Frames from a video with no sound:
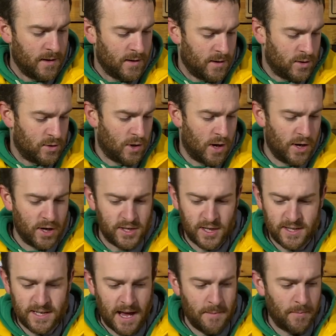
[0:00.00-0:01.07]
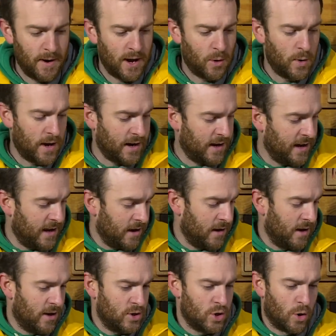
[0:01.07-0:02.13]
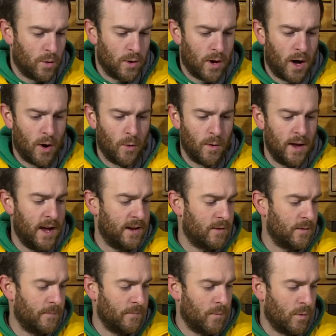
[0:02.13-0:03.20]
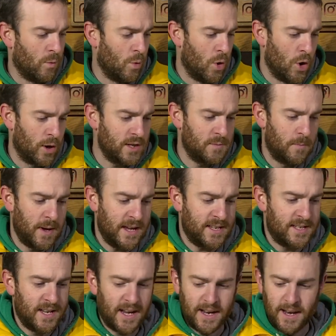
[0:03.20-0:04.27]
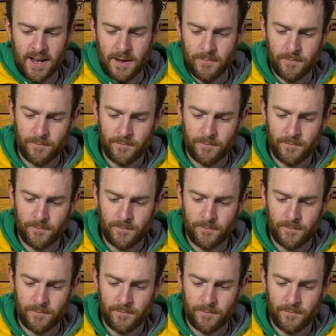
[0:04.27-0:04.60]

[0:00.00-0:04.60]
So I'll just assemble it quickly here, show you how it works basically.